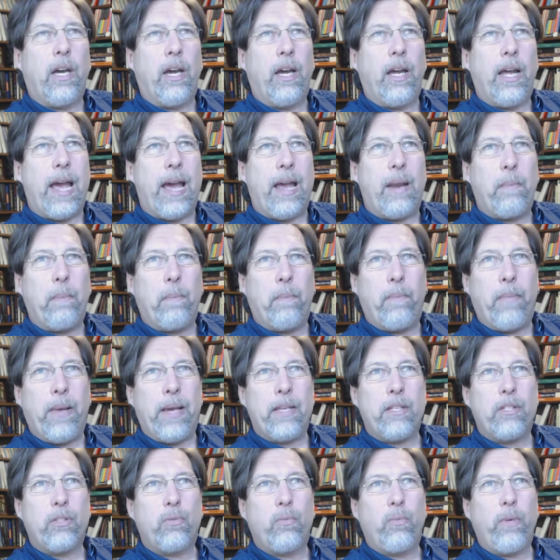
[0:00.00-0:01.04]
at
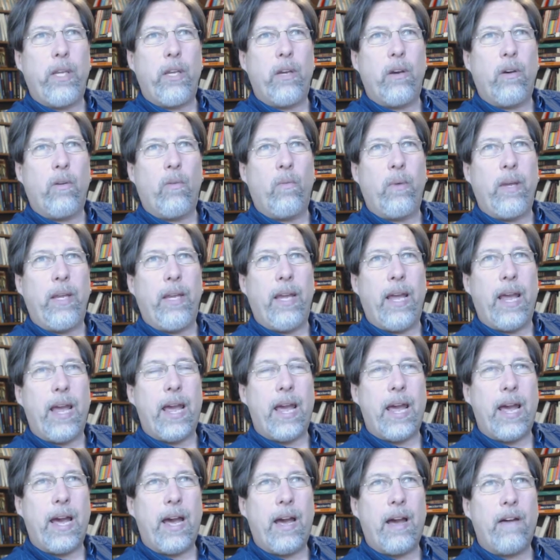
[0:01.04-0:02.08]
best we
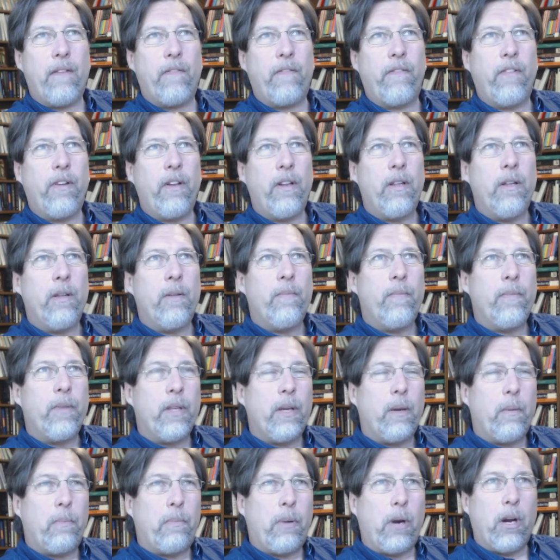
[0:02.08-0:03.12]
have
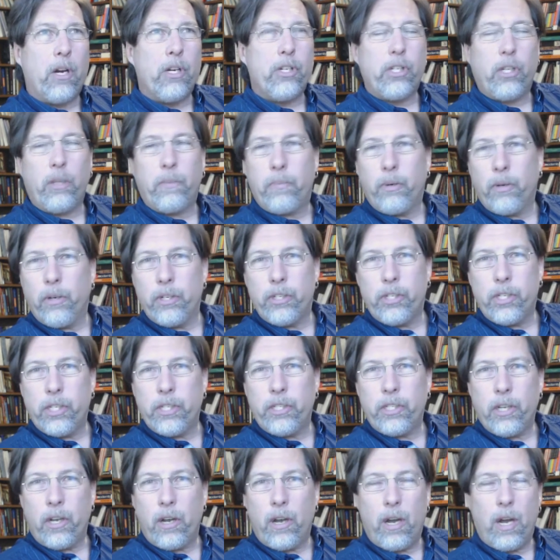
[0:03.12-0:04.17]
partial
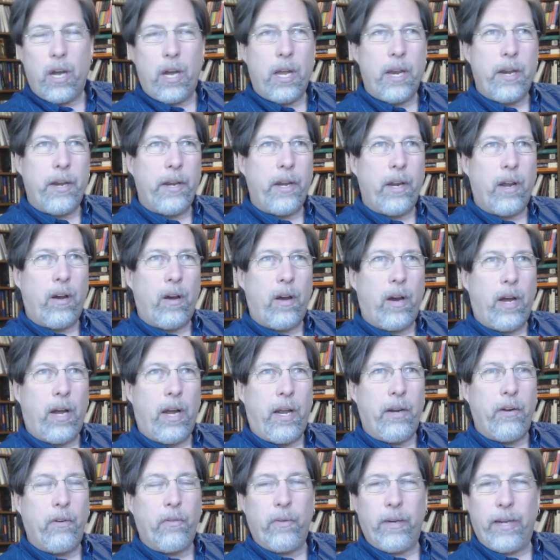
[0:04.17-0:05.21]
purchase on
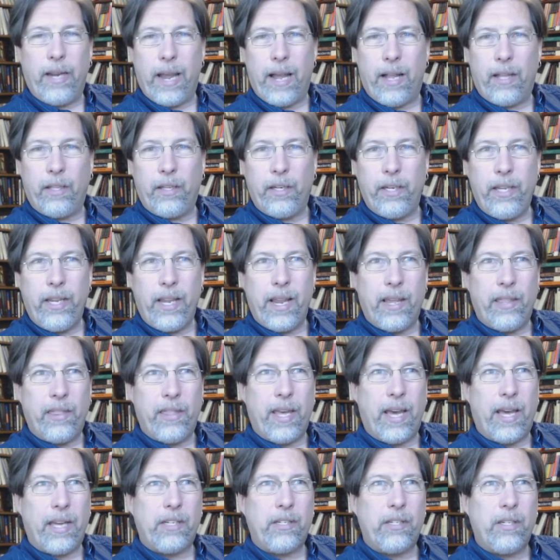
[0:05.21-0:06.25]
reality, and
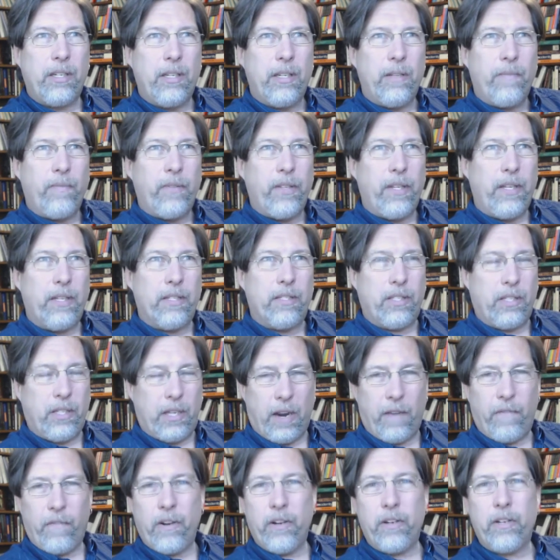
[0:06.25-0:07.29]
that is
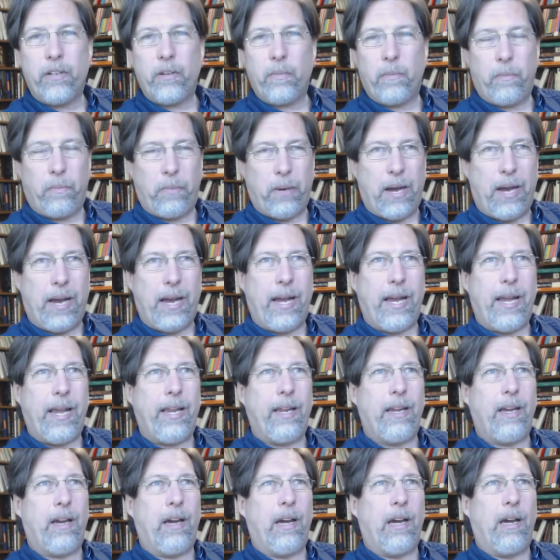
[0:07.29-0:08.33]
governed by
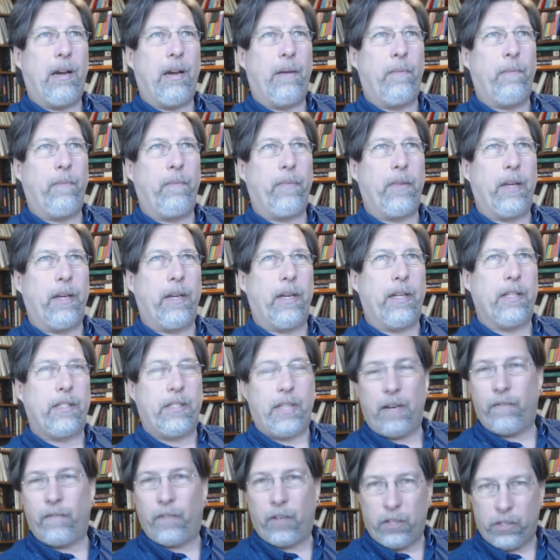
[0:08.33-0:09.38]
a
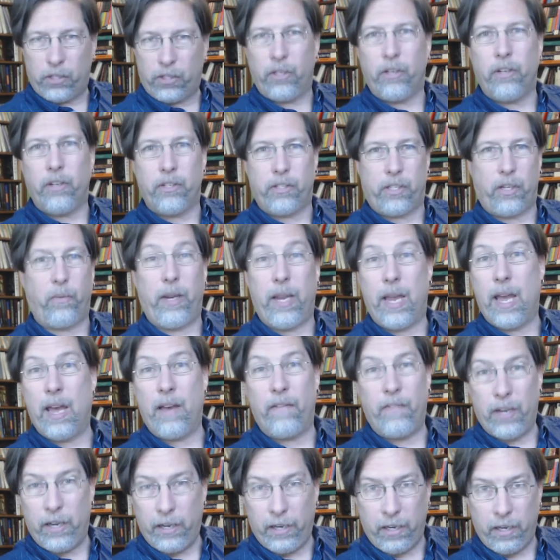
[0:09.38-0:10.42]
set of concerns that we
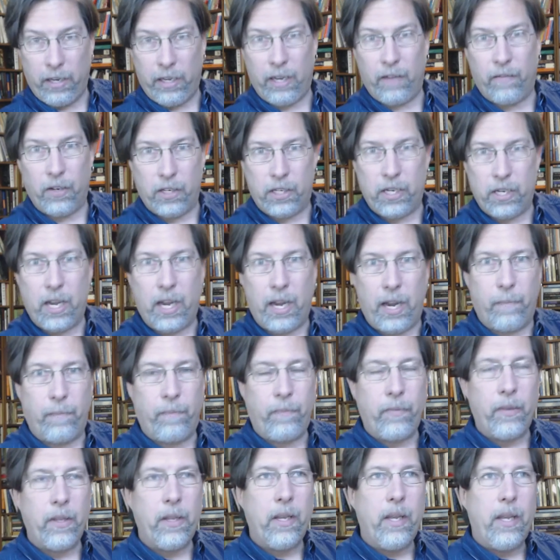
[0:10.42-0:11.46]
have at any given time.
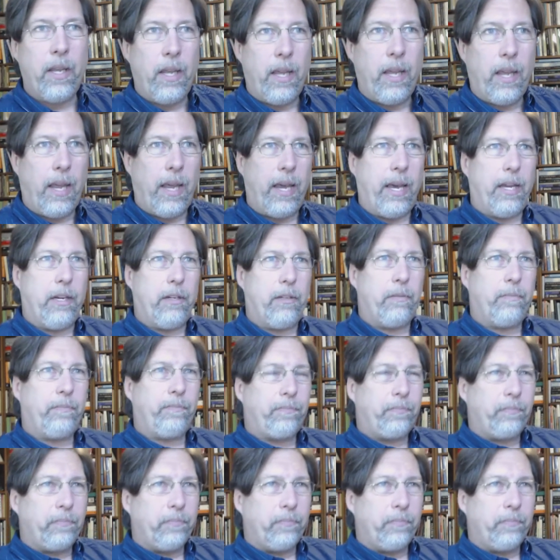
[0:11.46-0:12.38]
And